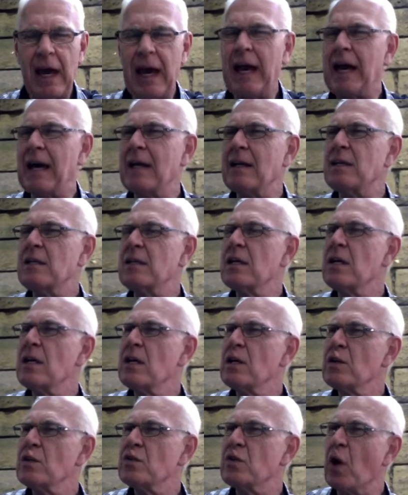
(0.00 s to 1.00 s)
And
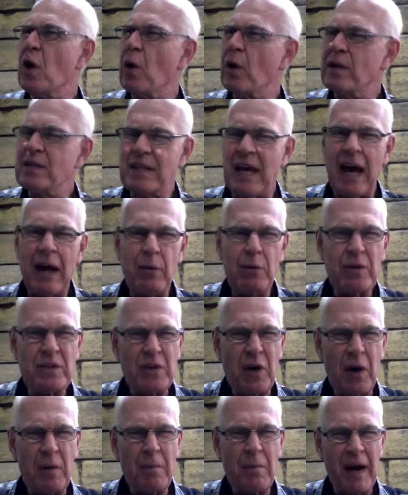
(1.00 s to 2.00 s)
so as I was
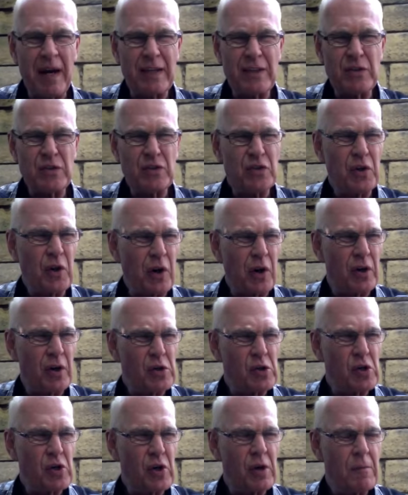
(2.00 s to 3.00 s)
on my
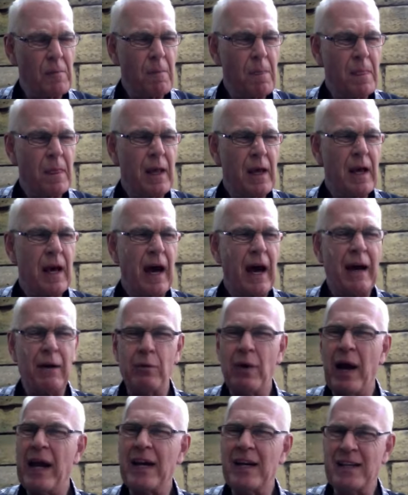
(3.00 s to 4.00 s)
search, I
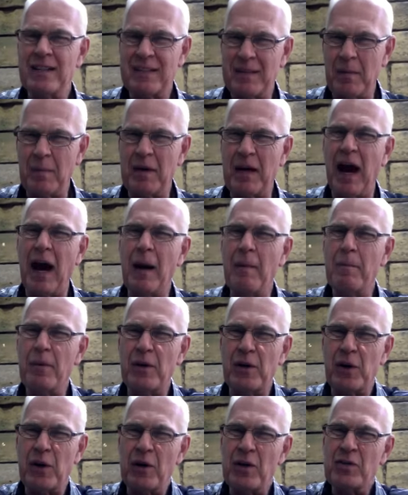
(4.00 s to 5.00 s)
ran into some
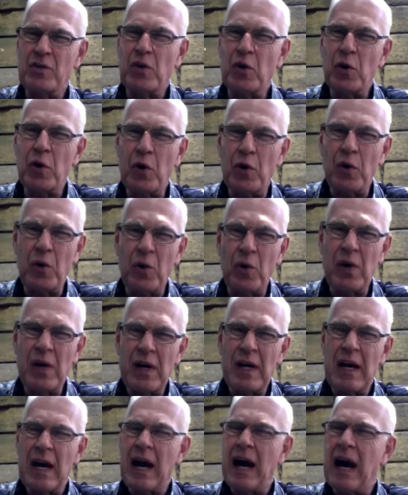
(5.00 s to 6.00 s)
carpenters who
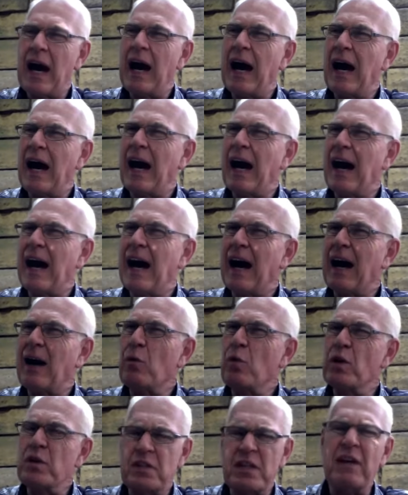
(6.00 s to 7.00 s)

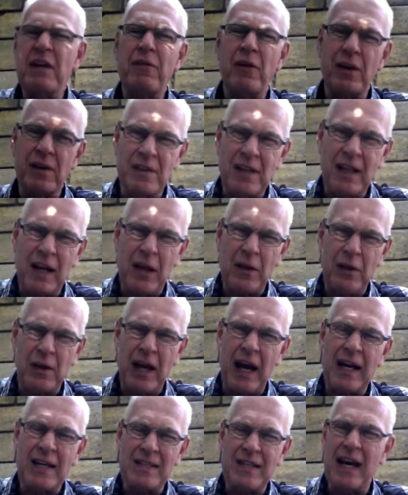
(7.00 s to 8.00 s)
were different than other
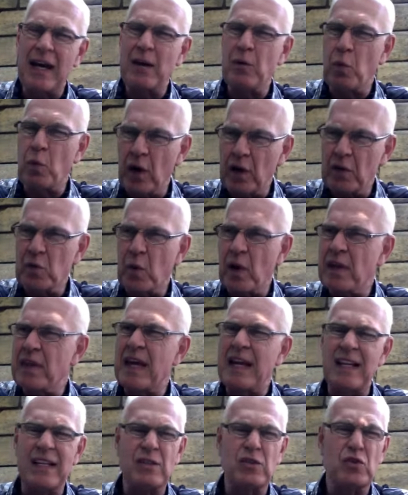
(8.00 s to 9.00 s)
guys I had worked with.
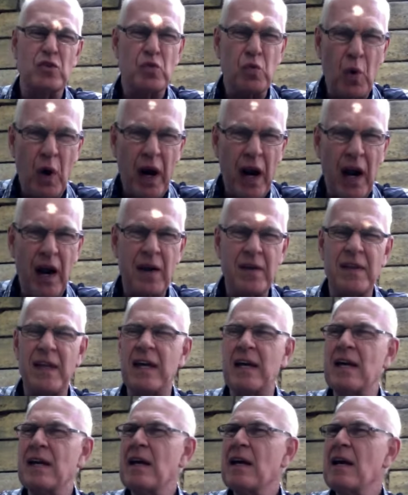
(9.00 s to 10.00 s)
They didn't swear.
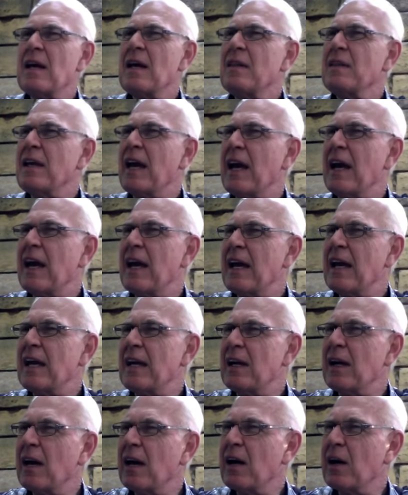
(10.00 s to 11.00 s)

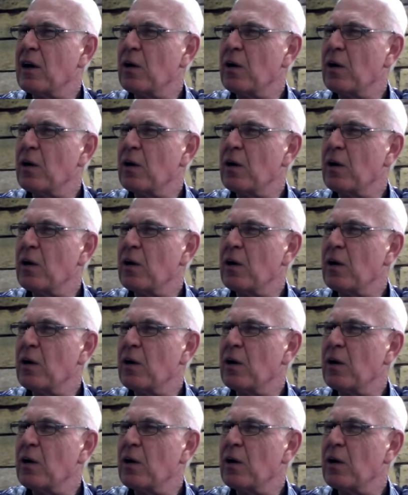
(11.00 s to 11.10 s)
They